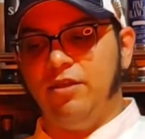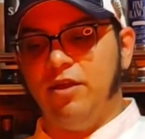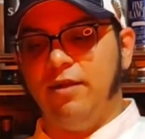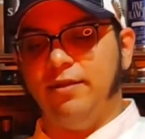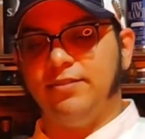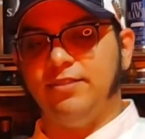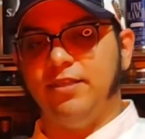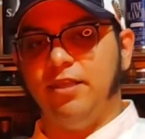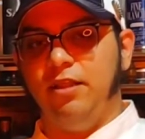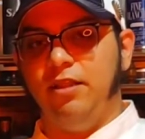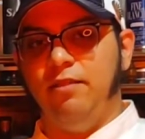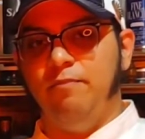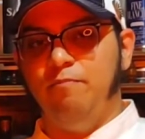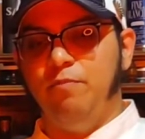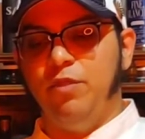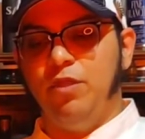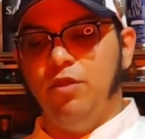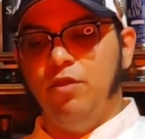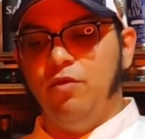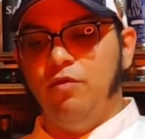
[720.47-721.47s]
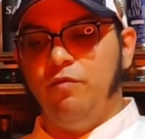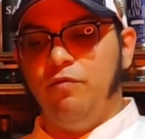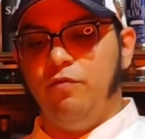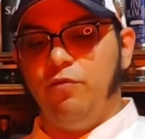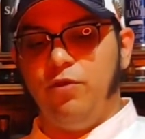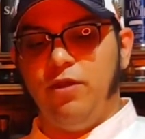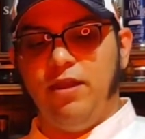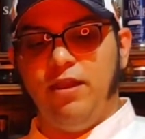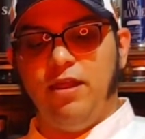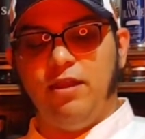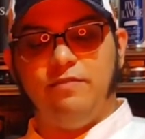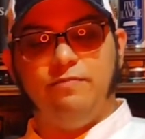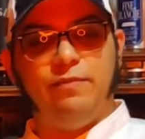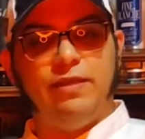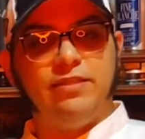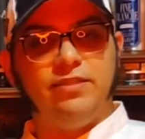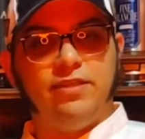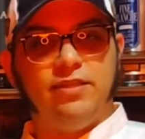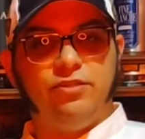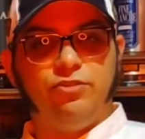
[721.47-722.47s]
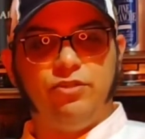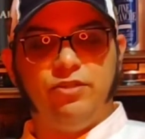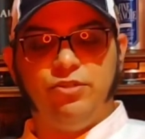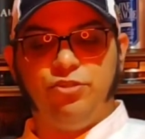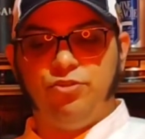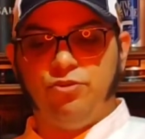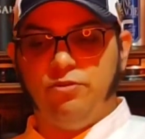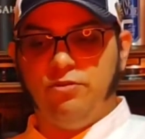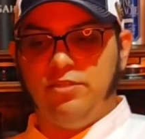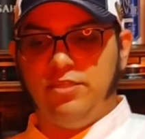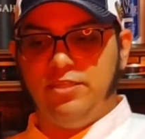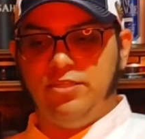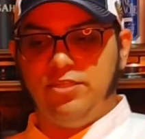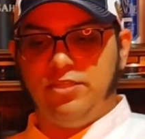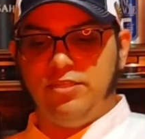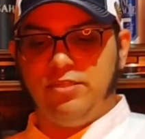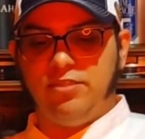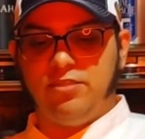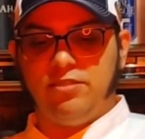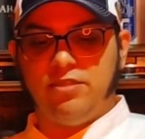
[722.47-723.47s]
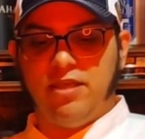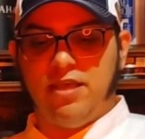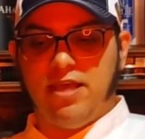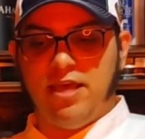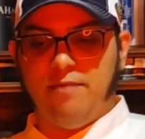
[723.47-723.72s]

cocktail for a lot of Mexican traditional dishes.